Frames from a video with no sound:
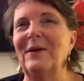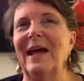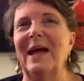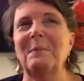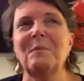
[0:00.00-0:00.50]

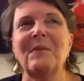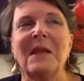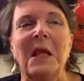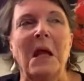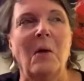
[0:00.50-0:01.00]
Okay.
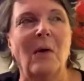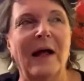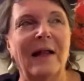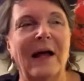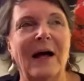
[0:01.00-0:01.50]

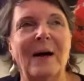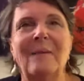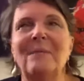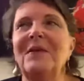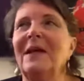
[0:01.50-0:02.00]
Well,
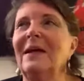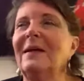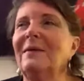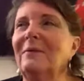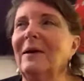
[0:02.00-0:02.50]
um,
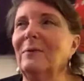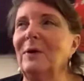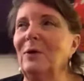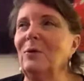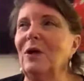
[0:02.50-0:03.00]
well,
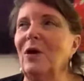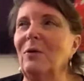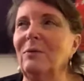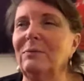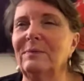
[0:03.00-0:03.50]
we all
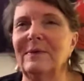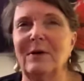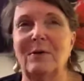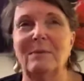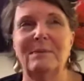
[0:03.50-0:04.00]
know,
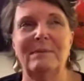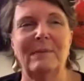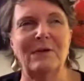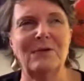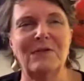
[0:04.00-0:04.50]
or
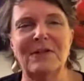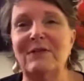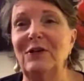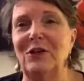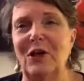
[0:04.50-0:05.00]
most of us,
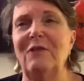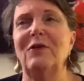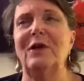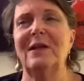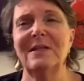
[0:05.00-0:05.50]
if you do, if
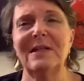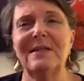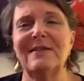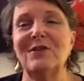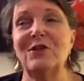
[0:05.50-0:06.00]
you're listening
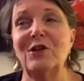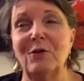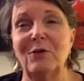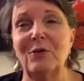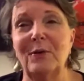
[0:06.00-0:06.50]
to this, you
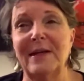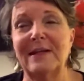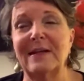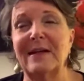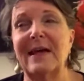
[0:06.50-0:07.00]
don't know who Ed
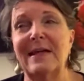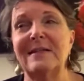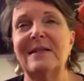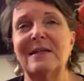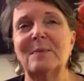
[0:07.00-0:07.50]

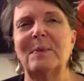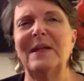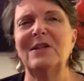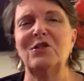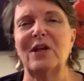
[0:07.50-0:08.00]
Cayce is,
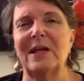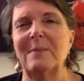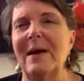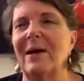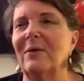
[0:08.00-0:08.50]
please check
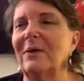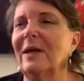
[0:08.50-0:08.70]
him out.